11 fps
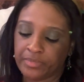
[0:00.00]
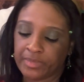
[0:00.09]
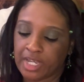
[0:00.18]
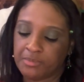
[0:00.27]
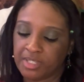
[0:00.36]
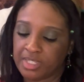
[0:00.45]

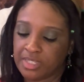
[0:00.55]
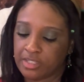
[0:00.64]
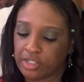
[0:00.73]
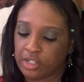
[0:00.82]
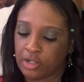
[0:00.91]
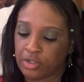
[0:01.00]
I'm just,
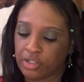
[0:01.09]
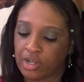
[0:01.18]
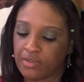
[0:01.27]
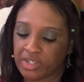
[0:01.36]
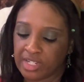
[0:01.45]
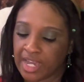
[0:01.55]
you're
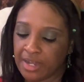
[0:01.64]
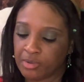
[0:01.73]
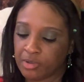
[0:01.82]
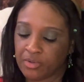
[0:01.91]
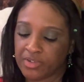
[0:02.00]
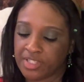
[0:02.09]

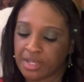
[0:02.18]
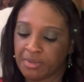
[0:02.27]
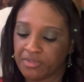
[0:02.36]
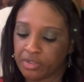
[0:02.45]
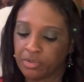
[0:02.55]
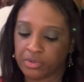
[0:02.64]
unreliable for some of
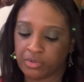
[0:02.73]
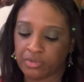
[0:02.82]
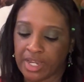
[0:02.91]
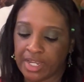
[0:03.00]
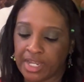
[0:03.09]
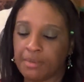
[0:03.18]
you,
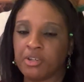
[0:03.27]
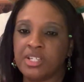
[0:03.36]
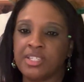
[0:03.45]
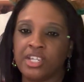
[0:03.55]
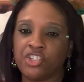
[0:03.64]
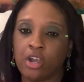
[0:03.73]
right? I'm gonna
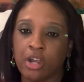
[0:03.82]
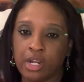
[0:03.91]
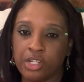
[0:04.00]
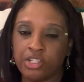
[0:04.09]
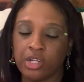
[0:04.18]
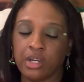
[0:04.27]
take
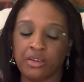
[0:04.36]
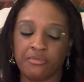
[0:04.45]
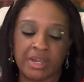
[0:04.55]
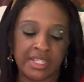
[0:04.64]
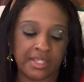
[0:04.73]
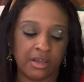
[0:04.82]
charge of
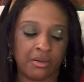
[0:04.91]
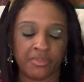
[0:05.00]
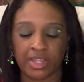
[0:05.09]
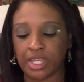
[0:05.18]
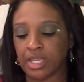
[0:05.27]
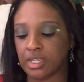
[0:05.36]
myself
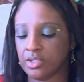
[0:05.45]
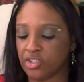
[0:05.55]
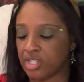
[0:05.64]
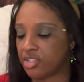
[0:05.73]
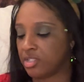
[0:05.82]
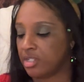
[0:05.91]
and
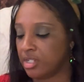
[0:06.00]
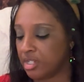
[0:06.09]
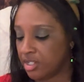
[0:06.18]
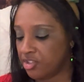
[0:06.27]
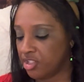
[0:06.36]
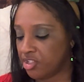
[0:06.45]

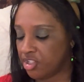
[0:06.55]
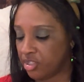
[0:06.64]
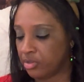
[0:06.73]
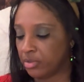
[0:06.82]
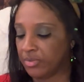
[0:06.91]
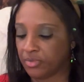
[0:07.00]
just
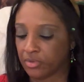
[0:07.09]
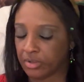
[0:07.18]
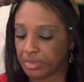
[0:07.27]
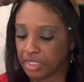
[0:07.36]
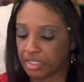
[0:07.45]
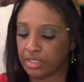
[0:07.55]
chill for a
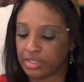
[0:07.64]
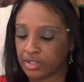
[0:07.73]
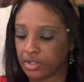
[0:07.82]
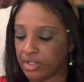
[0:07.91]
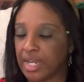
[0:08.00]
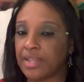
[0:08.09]
minute. So
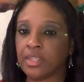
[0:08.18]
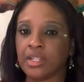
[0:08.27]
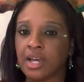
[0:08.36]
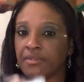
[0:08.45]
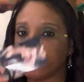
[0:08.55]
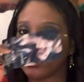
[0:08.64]
you got the
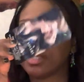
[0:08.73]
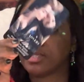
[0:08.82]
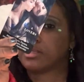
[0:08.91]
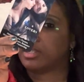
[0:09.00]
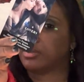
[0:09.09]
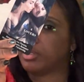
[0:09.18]
Lovers.
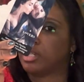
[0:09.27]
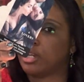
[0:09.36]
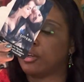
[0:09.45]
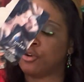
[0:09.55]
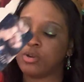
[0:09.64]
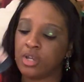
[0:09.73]
Here we go.